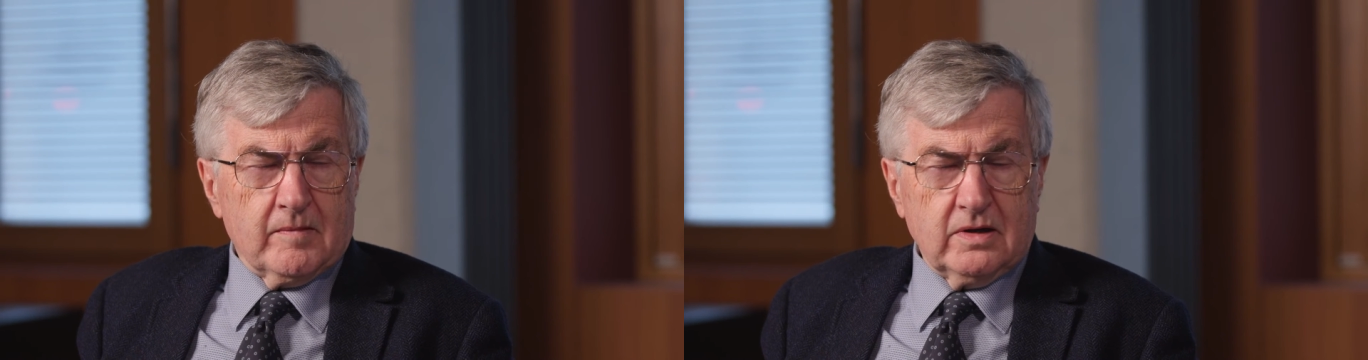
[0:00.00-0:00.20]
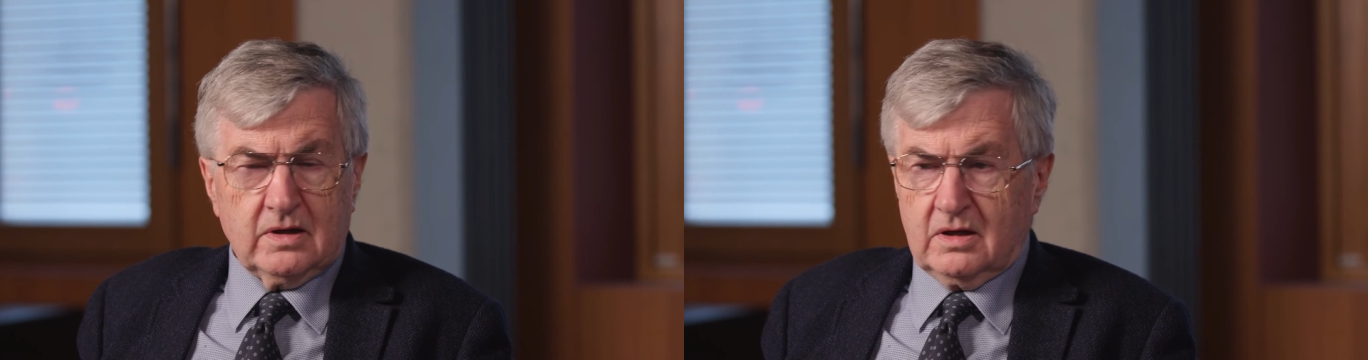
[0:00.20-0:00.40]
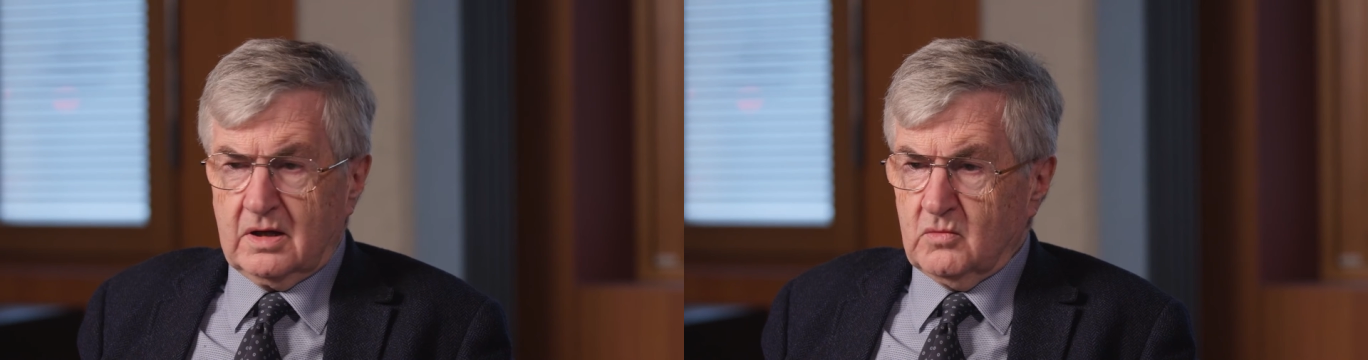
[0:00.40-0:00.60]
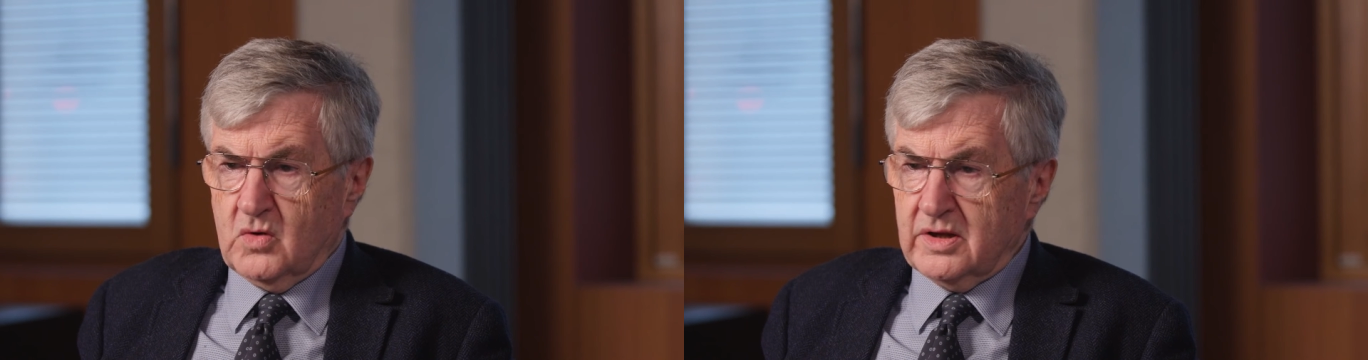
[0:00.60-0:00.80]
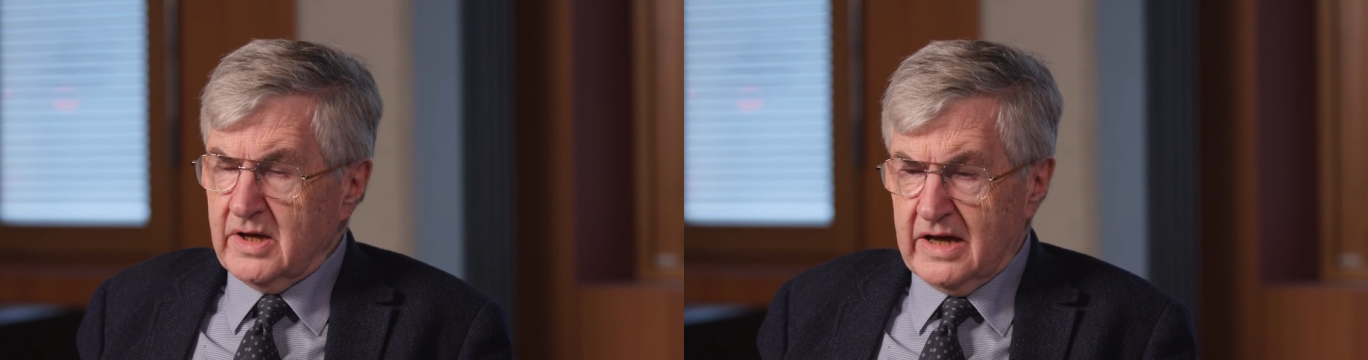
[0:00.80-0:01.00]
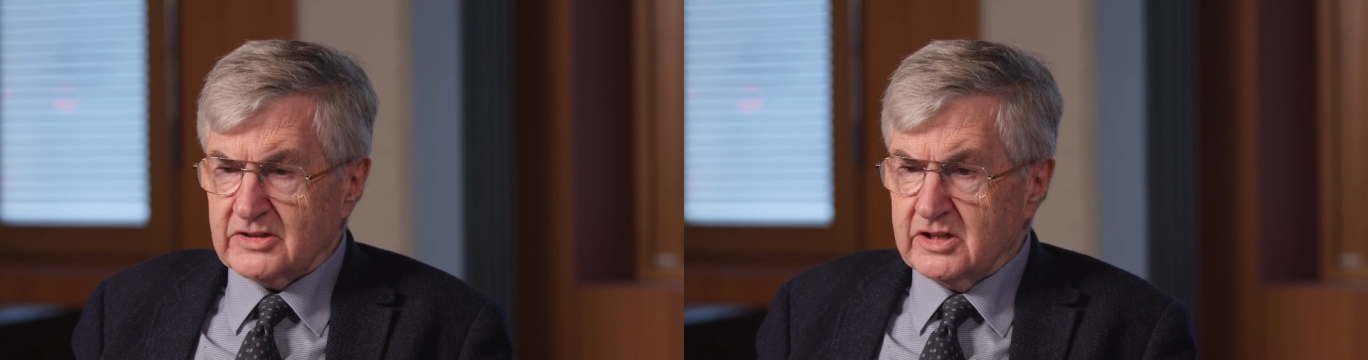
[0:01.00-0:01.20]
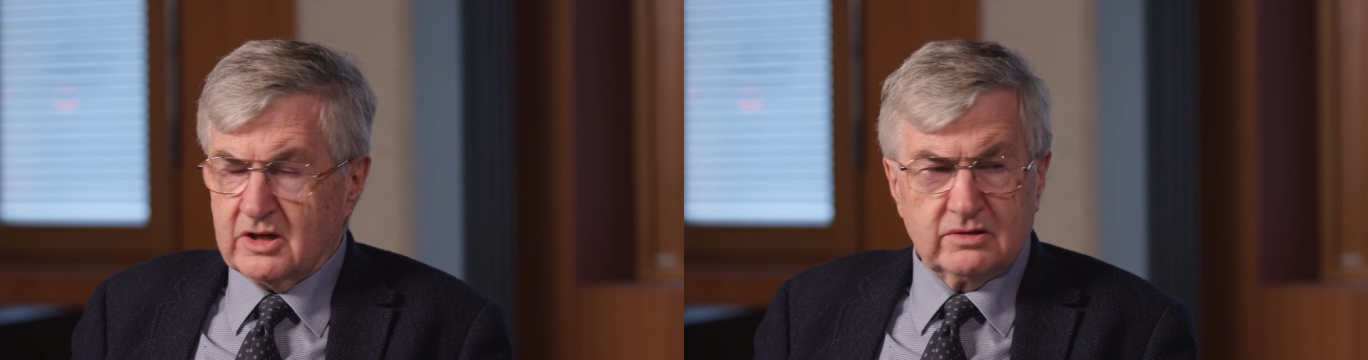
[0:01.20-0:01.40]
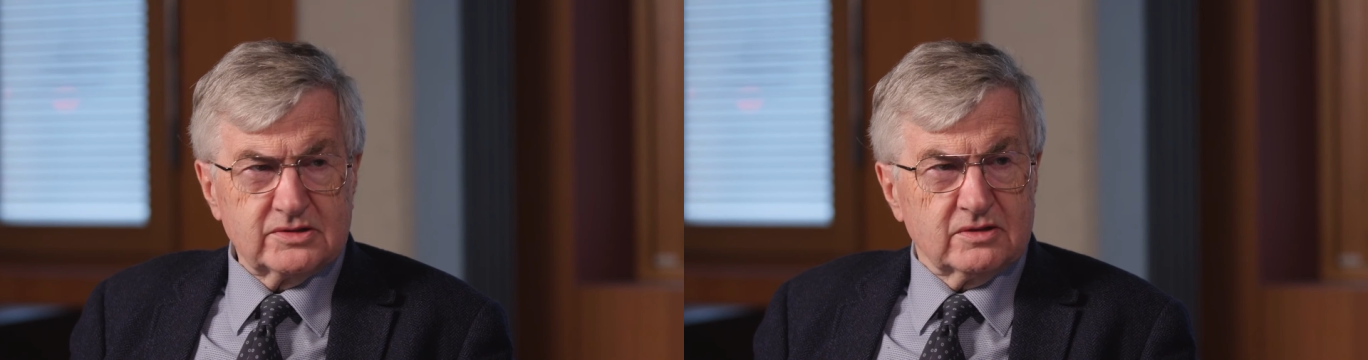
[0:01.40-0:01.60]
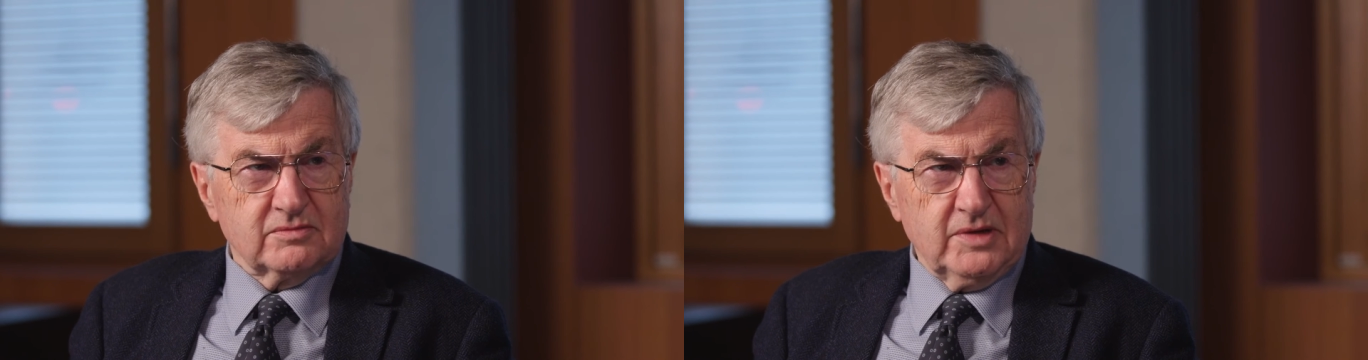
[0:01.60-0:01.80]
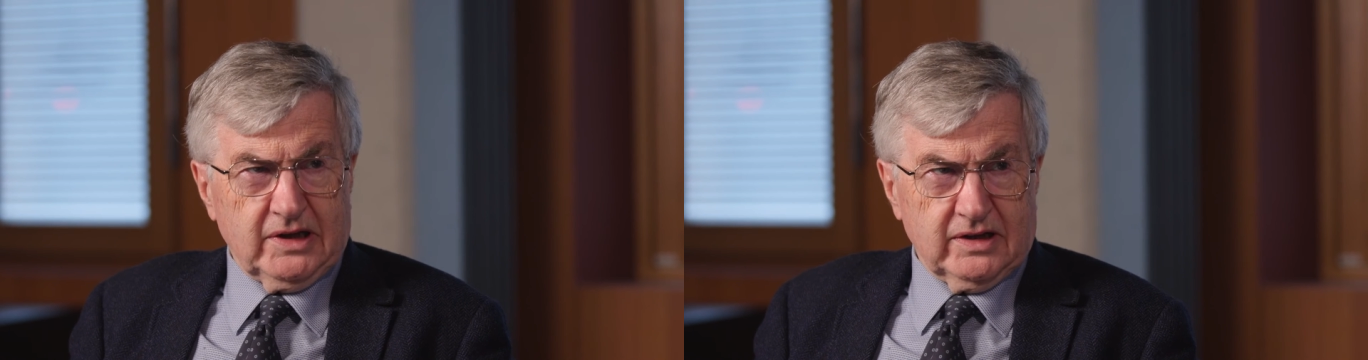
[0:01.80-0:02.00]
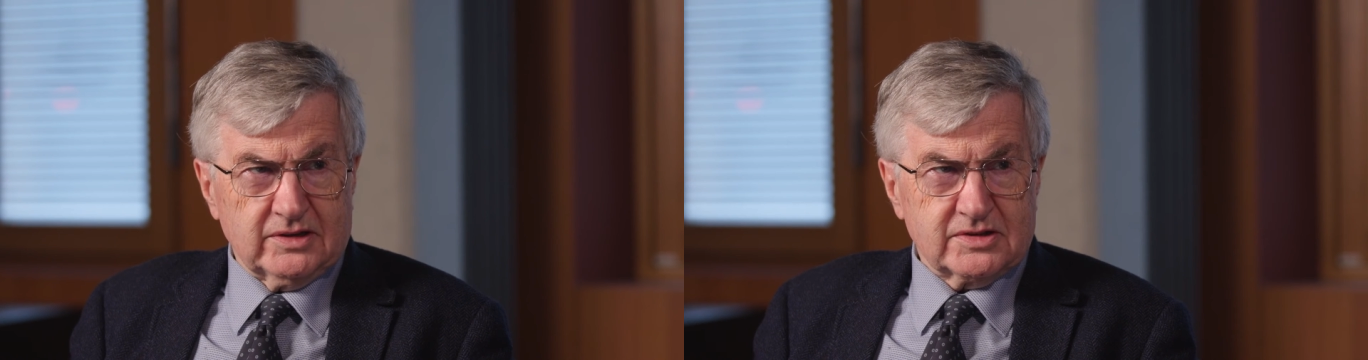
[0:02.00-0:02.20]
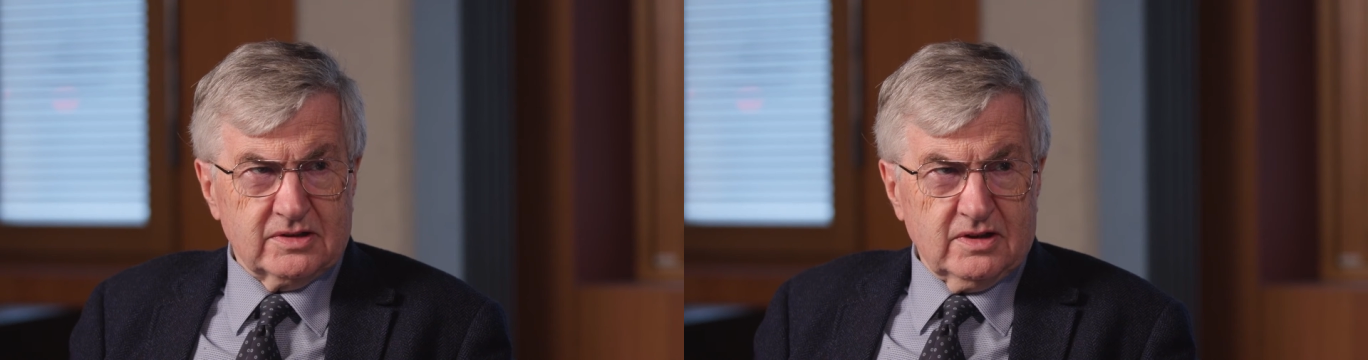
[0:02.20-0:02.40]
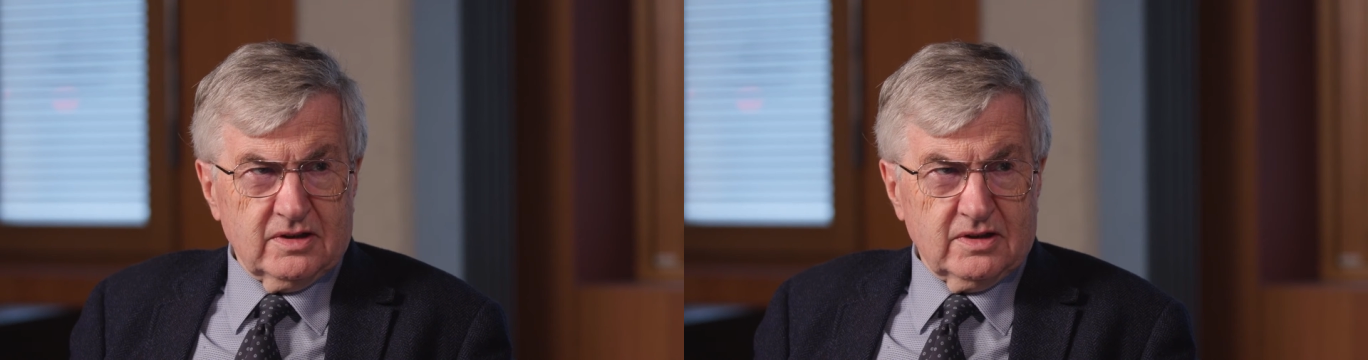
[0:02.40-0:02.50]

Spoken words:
Were they actually going to admit